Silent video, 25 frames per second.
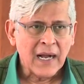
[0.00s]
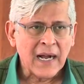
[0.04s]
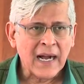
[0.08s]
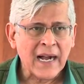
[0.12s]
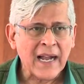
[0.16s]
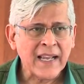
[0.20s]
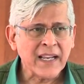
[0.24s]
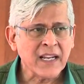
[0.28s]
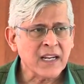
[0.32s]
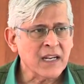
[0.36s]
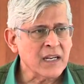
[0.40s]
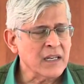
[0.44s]

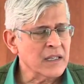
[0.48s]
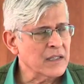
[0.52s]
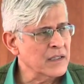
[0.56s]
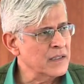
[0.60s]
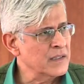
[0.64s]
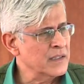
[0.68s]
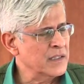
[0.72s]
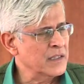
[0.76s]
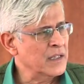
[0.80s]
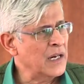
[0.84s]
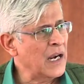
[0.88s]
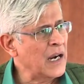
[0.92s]
I
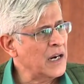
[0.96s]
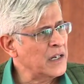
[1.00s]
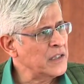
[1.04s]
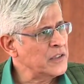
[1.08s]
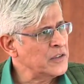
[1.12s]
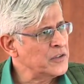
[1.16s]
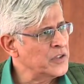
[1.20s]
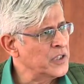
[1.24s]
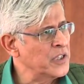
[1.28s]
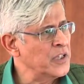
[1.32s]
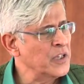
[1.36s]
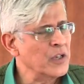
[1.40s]

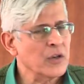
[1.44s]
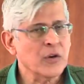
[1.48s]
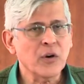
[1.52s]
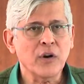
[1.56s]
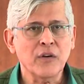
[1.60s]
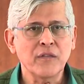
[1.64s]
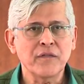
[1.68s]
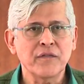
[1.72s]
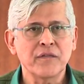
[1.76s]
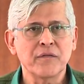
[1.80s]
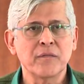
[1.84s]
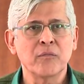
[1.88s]
can't think
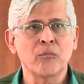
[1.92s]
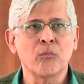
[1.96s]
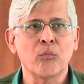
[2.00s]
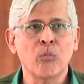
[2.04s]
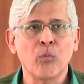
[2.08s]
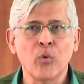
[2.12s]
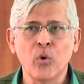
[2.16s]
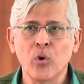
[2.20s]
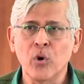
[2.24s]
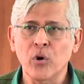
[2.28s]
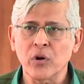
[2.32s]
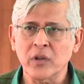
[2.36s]
of
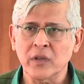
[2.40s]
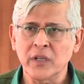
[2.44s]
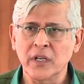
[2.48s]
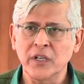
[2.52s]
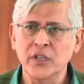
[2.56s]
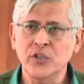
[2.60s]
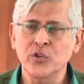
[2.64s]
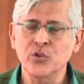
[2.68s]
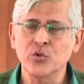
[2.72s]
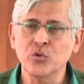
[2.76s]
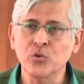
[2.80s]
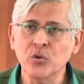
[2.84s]
more
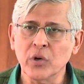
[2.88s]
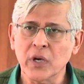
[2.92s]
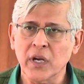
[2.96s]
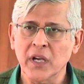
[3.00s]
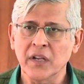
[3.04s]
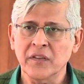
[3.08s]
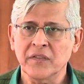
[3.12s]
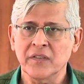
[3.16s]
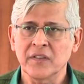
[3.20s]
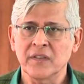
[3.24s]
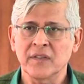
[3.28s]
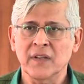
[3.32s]
than two
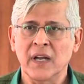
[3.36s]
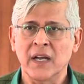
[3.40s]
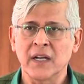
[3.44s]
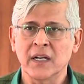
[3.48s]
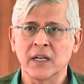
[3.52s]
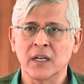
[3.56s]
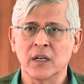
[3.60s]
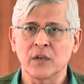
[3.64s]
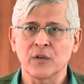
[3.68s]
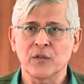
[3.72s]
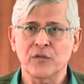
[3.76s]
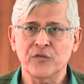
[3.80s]
cases I
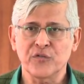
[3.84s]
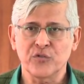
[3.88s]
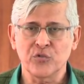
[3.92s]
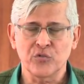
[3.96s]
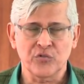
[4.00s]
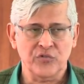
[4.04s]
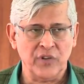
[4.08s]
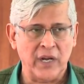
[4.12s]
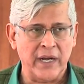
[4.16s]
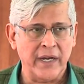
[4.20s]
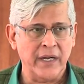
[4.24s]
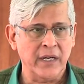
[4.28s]
heard of
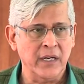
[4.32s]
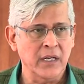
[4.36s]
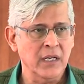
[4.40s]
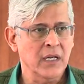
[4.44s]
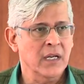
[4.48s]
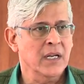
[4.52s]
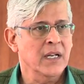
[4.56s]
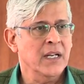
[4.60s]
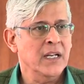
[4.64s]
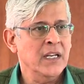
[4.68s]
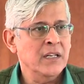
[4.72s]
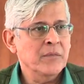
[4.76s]
suicide
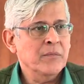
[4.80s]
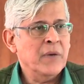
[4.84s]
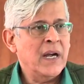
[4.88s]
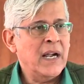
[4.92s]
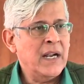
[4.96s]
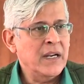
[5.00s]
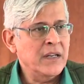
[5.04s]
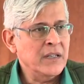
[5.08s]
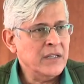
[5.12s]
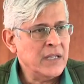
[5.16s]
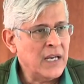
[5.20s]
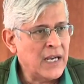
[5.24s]
in
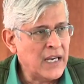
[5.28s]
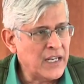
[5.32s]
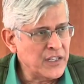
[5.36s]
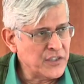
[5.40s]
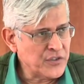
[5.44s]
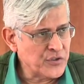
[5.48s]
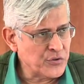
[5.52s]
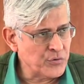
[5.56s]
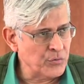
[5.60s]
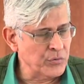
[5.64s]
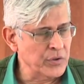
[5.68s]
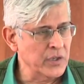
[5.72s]
my entire
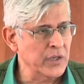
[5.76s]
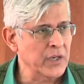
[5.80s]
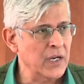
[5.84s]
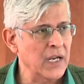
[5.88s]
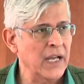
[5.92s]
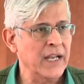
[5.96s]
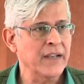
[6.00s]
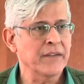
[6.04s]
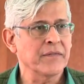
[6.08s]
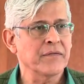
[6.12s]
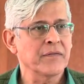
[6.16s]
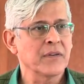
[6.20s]
student
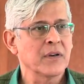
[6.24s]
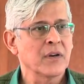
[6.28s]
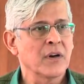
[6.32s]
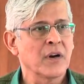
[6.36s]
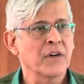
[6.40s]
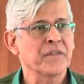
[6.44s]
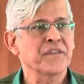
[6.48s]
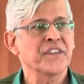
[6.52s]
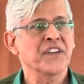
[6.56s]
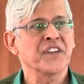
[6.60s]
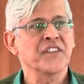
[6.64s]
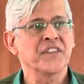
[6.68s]
life
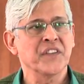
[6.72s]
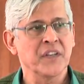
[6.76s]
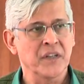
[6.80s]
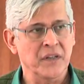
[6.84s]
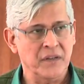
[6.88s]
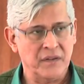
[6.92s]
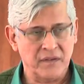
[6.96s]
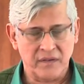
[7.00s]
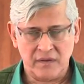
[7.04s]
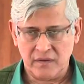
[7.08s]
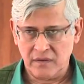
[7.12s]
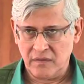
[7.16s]
of six
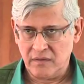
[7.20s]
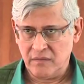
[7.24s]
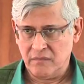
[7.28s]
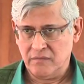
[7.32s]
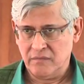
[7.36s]
years.